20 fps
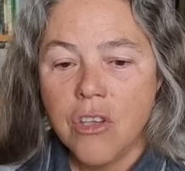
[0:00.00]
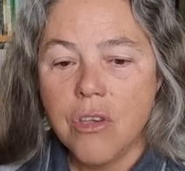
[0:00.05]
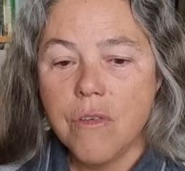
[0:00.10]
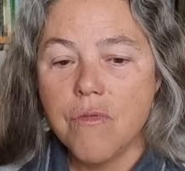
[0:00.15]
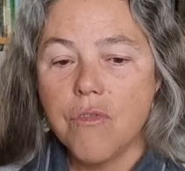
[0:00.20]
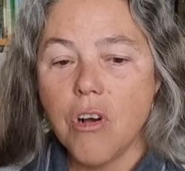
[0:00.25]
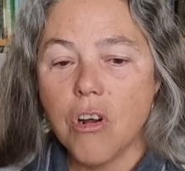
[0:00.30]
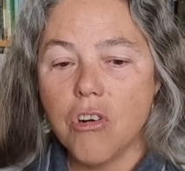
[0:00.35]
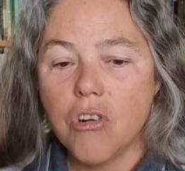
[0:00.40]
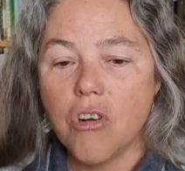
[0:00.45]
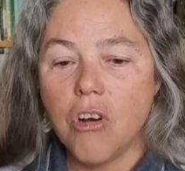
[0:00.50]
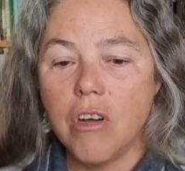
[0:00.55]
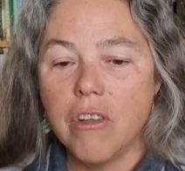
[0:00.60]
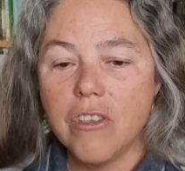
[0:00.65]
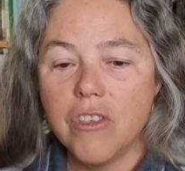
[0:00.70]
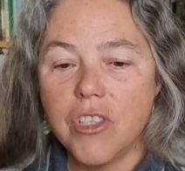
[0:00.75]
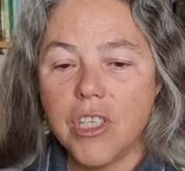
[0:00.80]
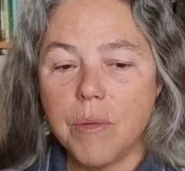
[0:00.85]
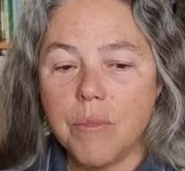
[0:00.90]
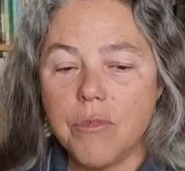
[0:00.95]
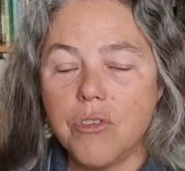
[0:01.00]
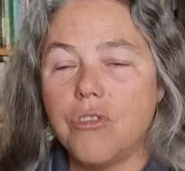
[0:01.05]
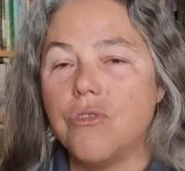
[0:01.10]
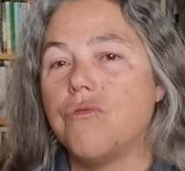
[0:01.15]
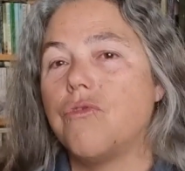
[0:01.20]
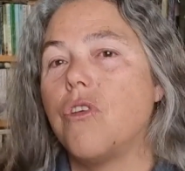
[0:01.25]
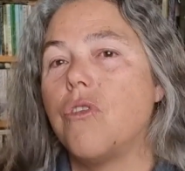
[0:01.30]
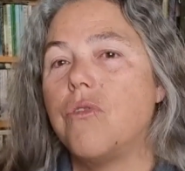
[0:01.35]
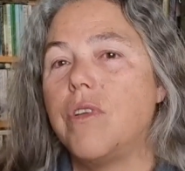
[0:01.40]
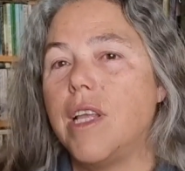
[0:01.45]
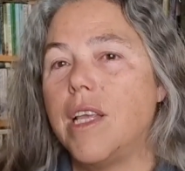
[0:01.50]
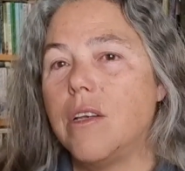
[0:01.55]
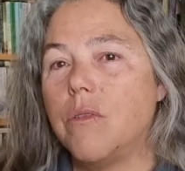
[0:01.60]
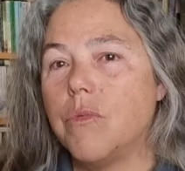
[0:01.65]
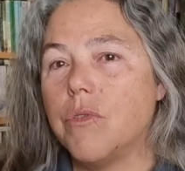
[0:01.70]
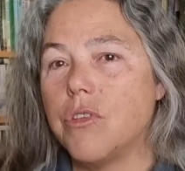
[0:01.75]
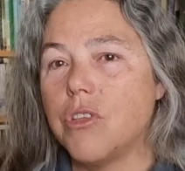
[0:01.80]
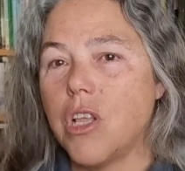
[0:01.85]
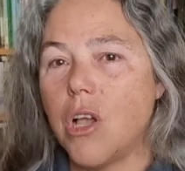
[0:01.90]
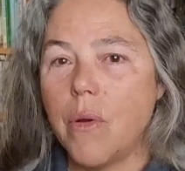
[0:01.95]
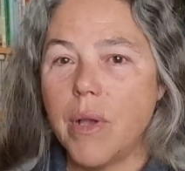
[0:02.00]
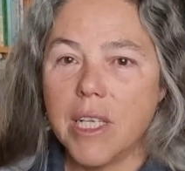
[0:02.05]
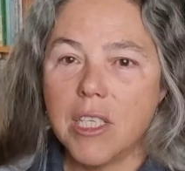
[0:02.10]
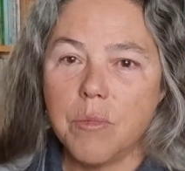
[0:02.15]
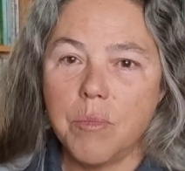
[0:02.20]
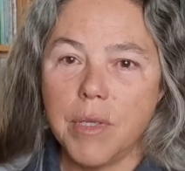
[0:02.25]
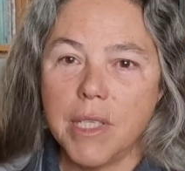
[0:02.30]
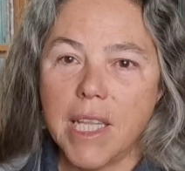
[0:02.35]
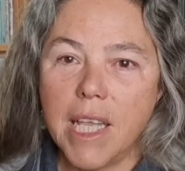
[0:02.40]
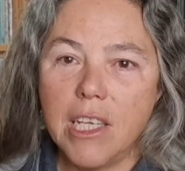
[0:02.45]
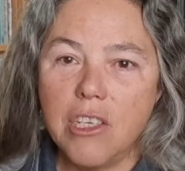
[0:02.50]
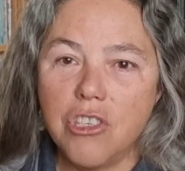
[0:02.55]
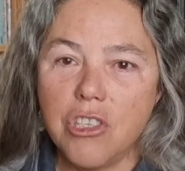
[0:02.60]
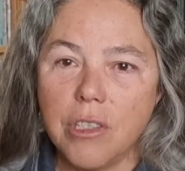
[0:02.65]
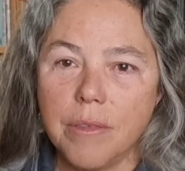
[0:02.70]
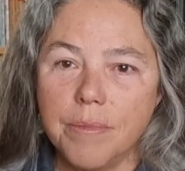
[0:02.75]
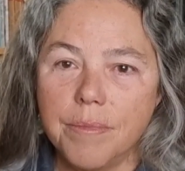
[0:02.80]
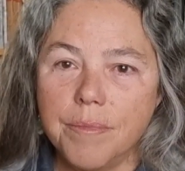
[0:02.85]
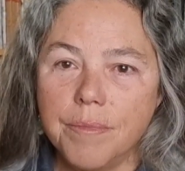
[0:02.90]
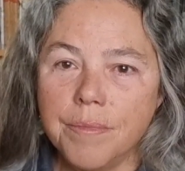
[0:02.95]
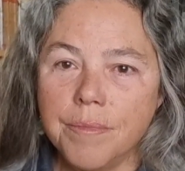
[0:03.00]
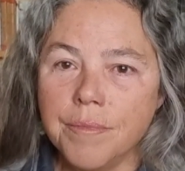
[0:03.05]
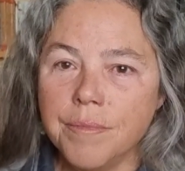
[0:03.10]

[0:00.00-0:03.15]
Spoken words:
you've got concepts thrown in with no explanation.